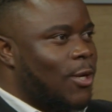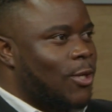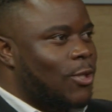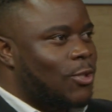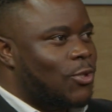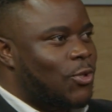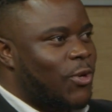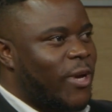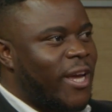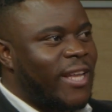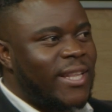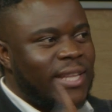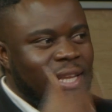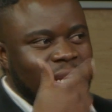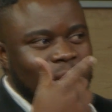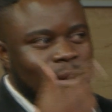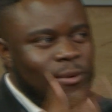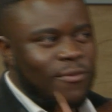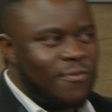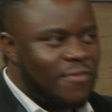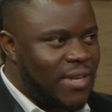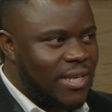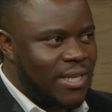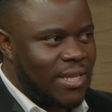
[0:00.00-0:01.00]
So at the end
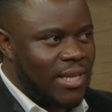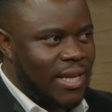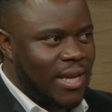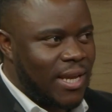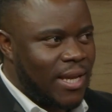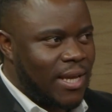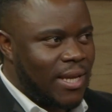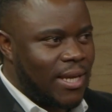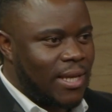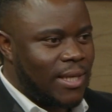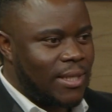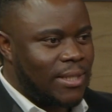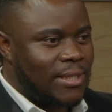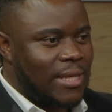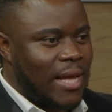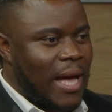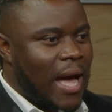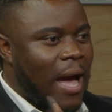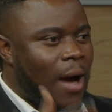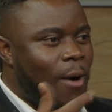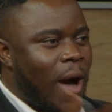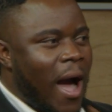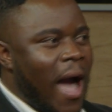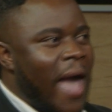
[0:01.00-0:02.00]
of the day is
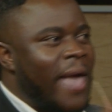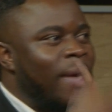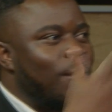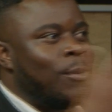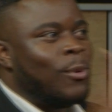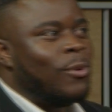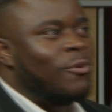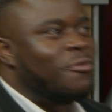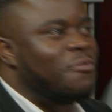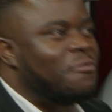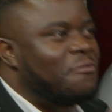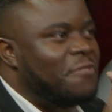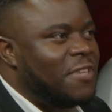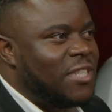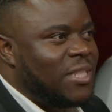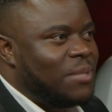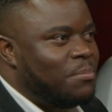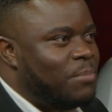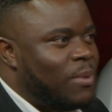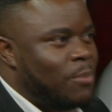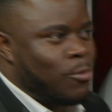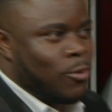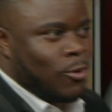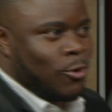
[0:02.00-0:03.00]
how I will fish
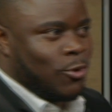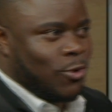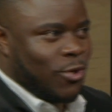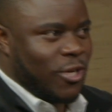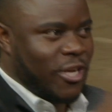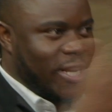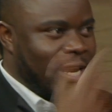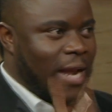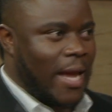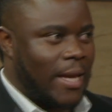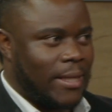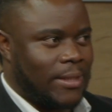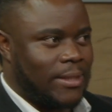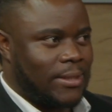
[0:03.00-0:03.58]
people to Christ.